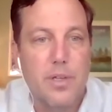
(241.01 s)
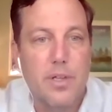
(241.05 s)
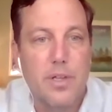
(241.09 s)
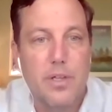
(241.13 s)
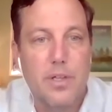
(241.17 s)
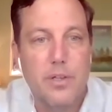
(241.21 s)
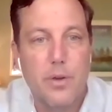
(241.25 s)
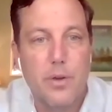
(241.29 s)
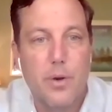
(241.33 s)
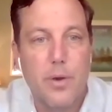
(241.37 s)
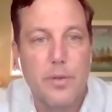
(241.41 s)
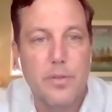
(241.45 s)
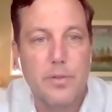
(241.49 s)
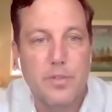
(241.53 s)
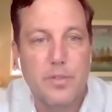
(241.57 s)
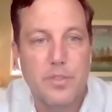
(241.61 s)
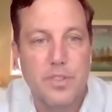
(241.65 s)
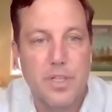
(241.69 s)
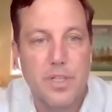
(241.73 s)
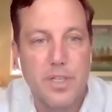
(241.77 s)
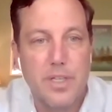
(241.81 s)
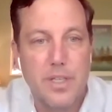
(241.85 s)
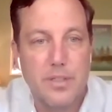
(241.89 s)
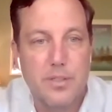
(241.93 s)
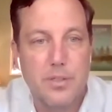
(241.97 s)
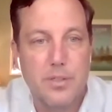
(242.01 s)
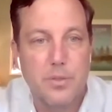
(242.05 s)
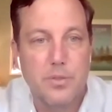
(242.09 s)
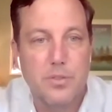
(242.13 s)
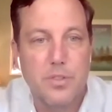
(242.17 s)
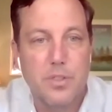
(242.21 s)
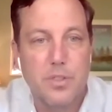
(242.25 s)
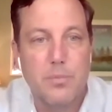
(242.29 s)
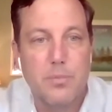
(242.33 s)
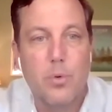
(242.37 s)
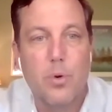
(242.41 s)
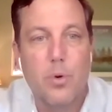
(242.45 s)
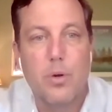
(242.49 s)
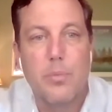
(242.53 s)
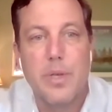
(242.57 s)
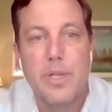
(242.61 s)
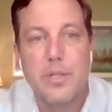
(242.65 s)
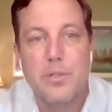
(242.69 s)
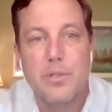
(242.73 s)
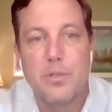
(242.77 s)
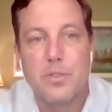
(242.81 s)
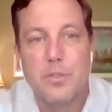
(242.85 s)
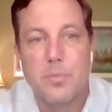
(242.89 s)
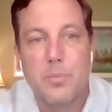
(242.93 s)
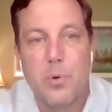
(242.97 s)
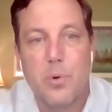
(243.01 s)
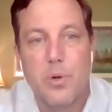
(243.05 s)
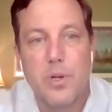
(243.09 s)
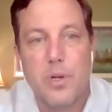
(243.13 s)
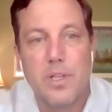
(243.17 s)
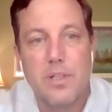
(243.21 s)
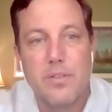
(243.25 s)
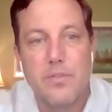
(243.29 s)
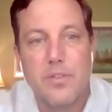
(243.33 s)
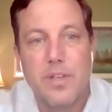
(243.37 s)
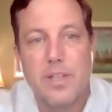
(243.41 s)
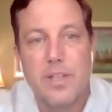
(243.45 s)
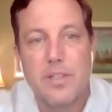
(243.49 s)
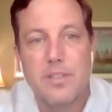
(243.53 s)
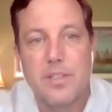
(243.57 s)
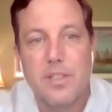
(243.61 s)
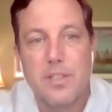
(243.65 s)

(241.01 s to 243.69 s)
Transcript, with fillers: Uh, no other city has hosted more major sporting events